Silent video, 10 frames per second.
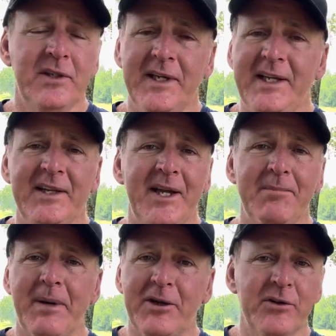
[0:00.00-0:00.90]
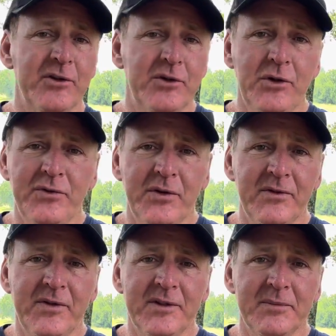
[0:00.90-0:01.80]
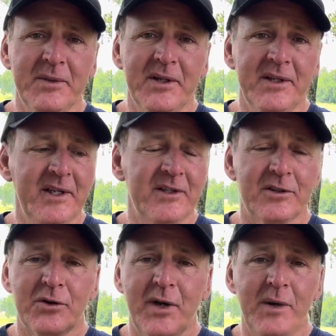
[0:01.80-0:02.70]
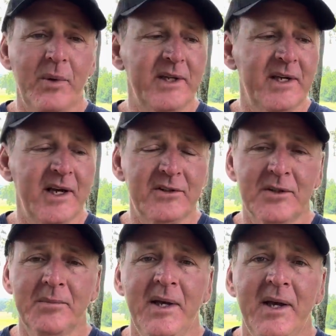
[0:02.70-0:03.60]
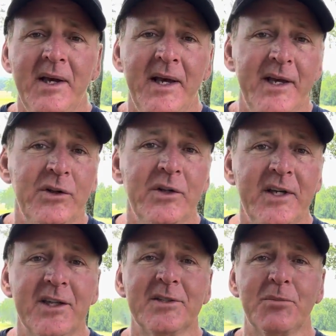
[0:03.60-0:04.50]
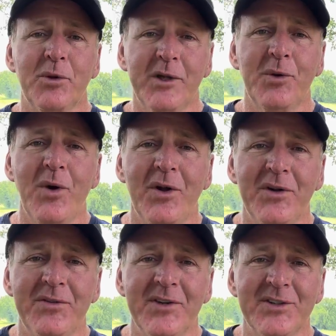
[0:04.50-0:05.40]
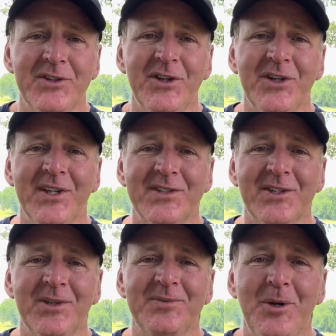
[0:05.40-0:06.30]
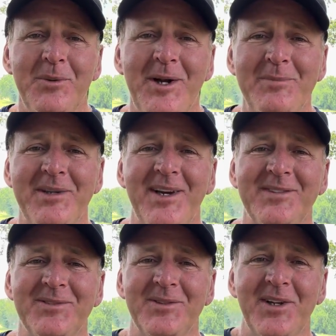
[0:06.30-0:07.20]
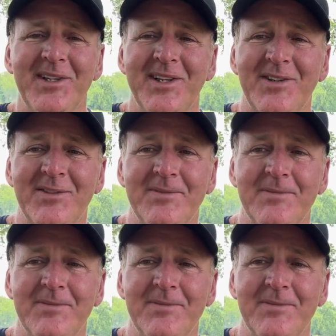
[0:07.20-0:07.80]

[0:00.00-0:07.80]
anything better than 2 foot of visibility. It's a great way to catch them, and you can catch some really quality fish doing it. So hope it helps out. We'll talk later.